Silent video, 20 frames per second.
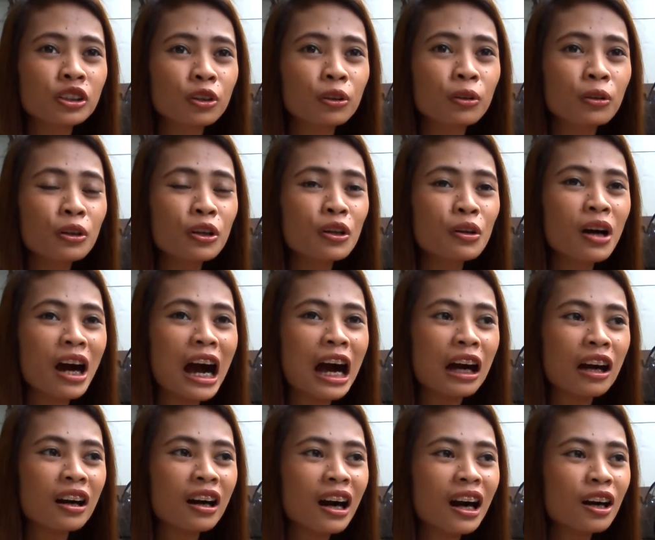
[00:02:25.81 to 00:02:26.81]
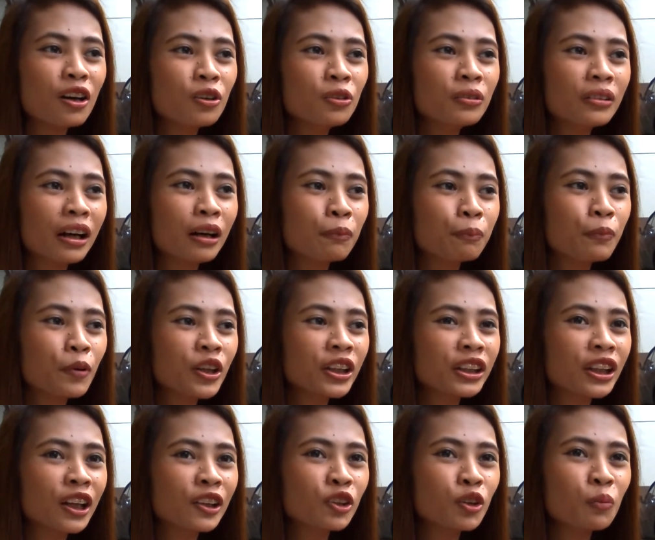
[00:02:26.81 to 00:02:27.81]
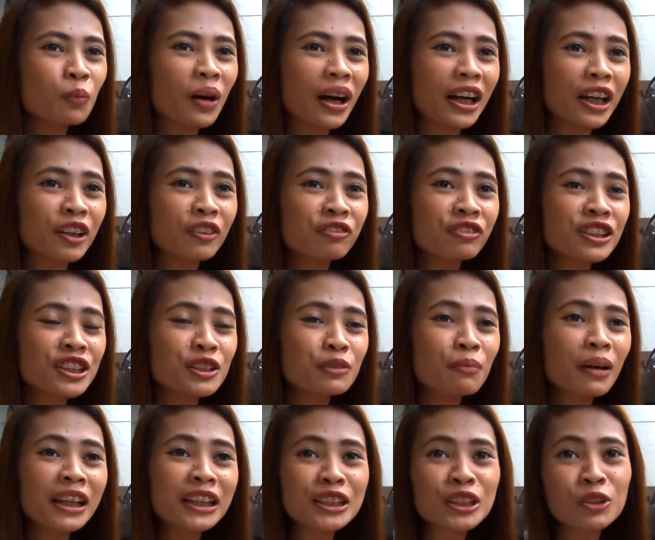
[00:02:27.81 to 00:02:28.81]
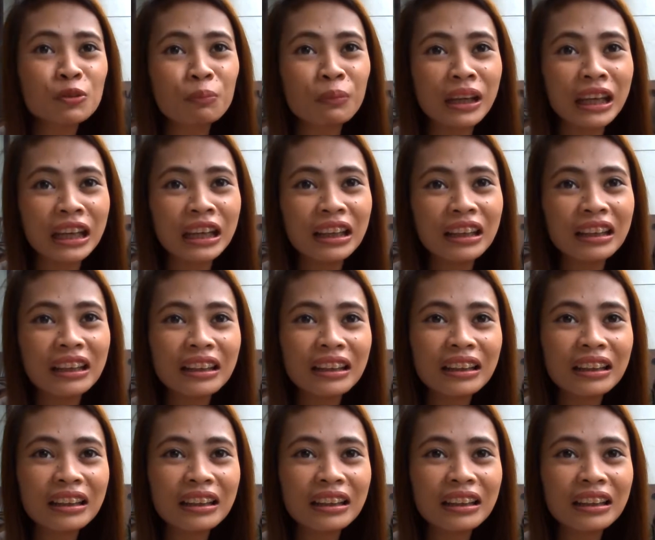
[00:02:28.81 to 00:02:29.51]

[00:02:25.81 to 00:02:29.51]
So, akong point ato baka, if it's meant to be,